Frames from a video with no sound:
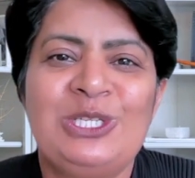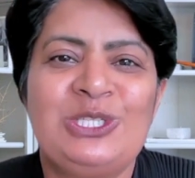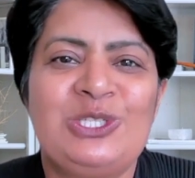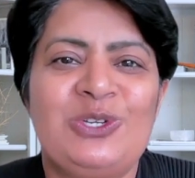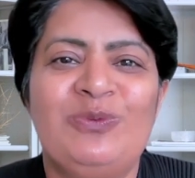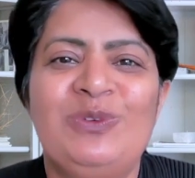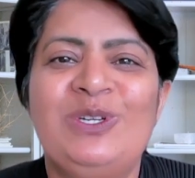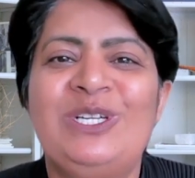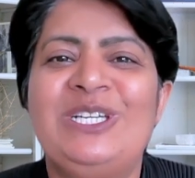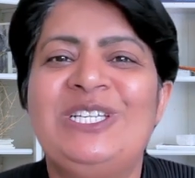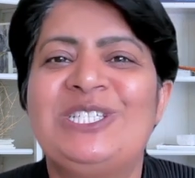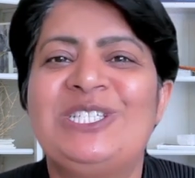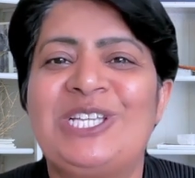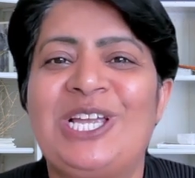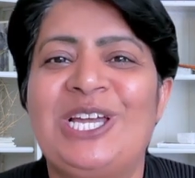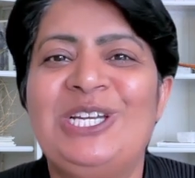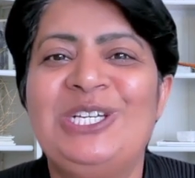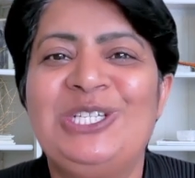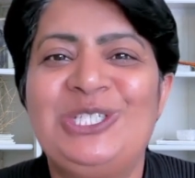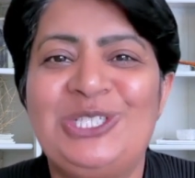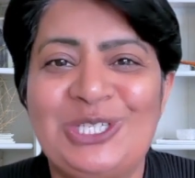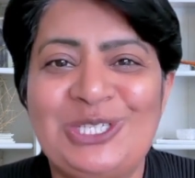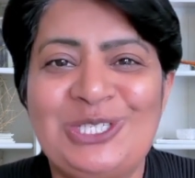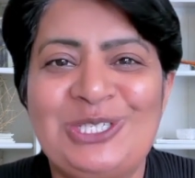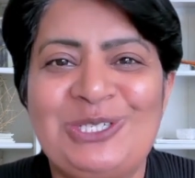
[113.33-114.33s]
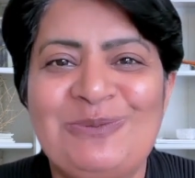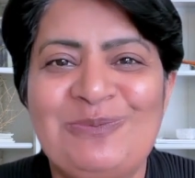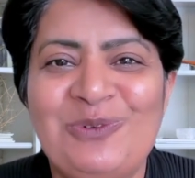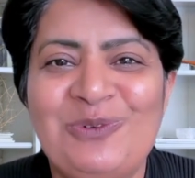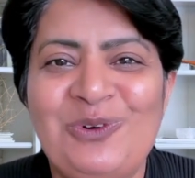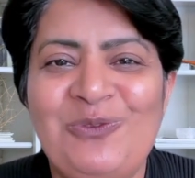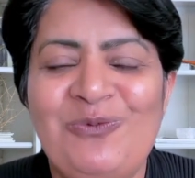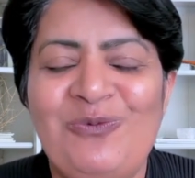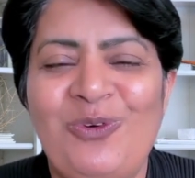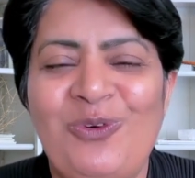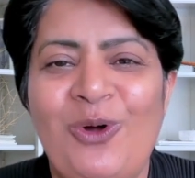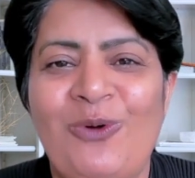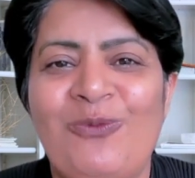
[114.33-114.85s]
So we decide just to
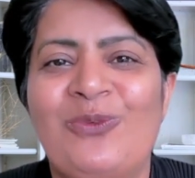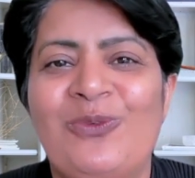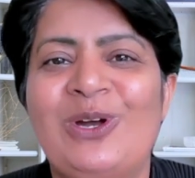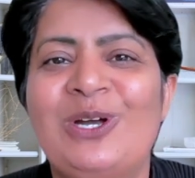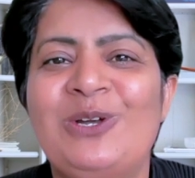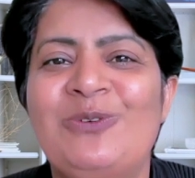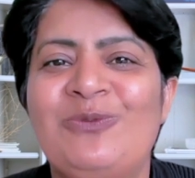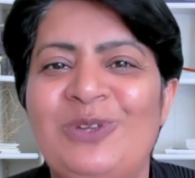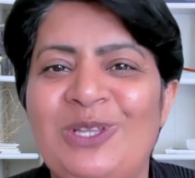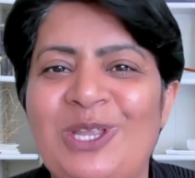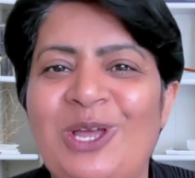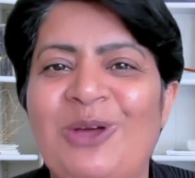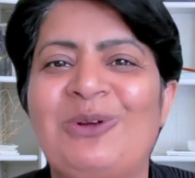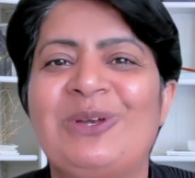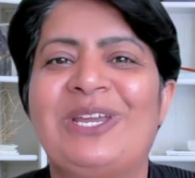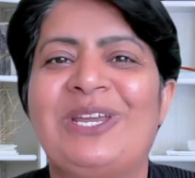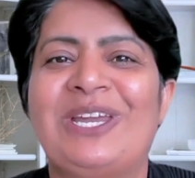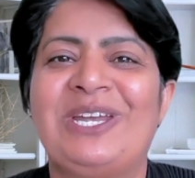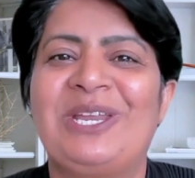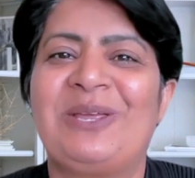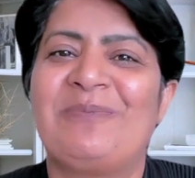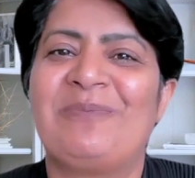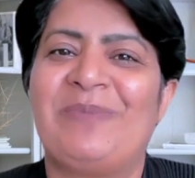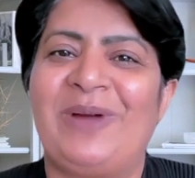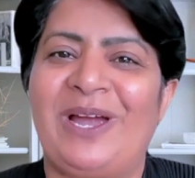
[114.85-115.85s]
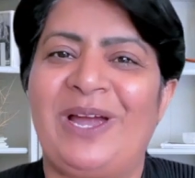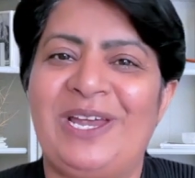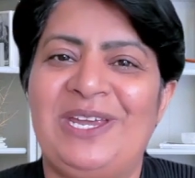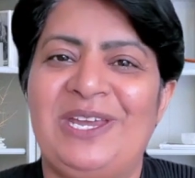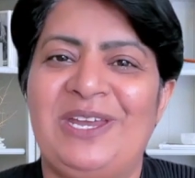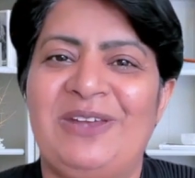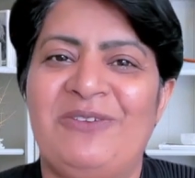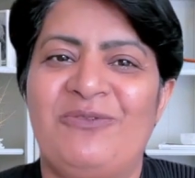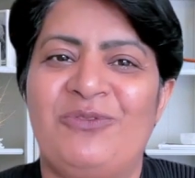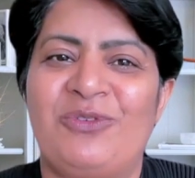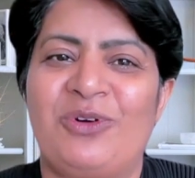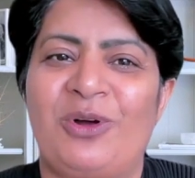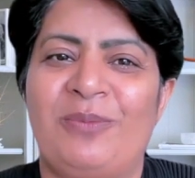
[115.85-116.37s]
move forward without getting
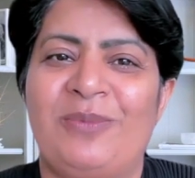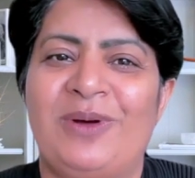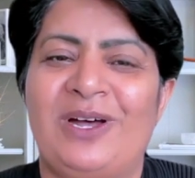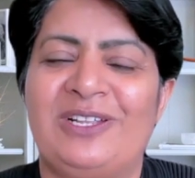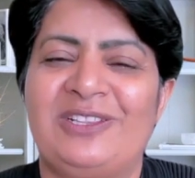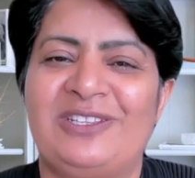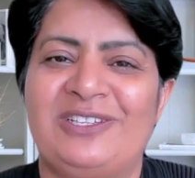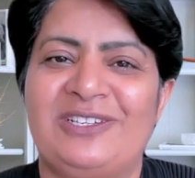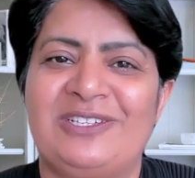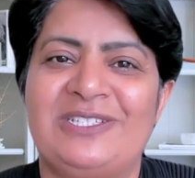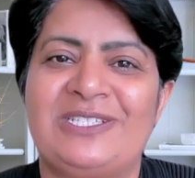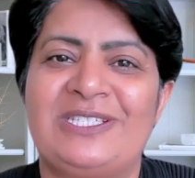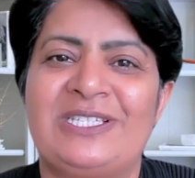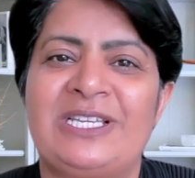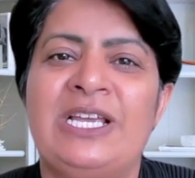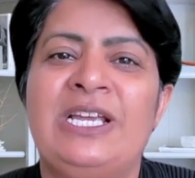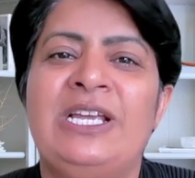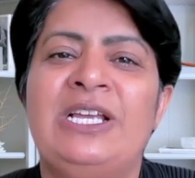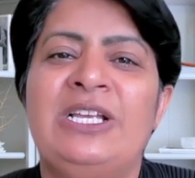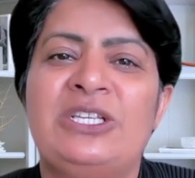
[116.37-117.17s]
buy-in from others.